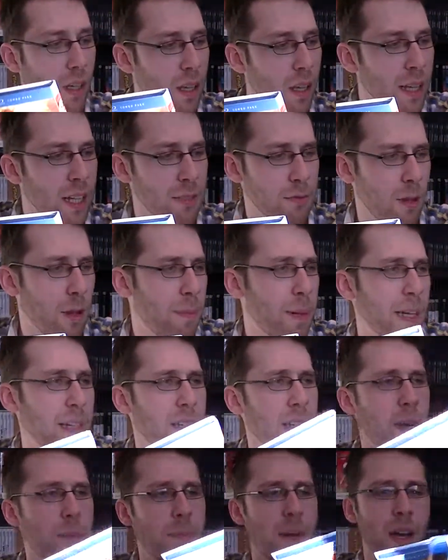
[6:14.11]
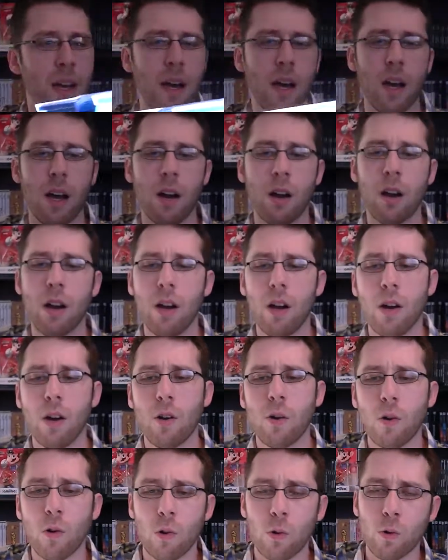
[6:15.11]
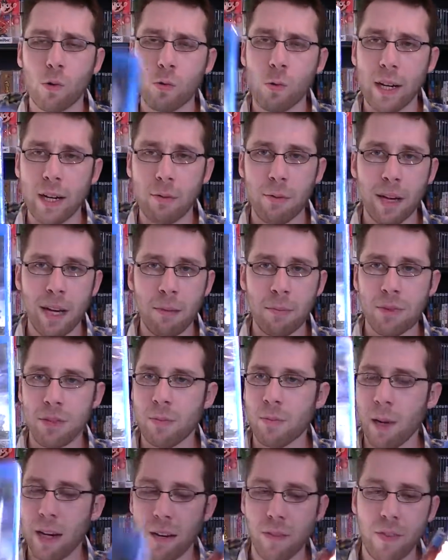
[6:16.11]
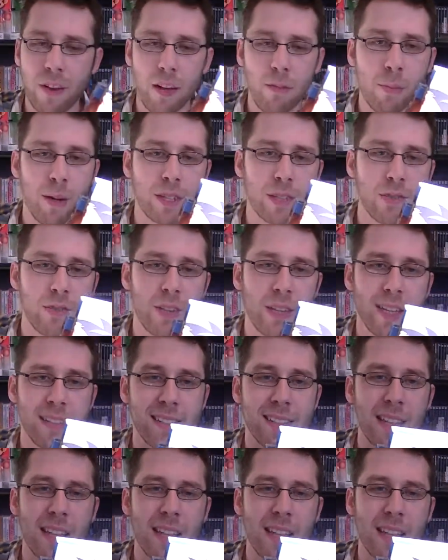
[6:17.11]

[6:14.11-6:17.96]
That's what I picked up. Raid Redemption, paid $5 for this.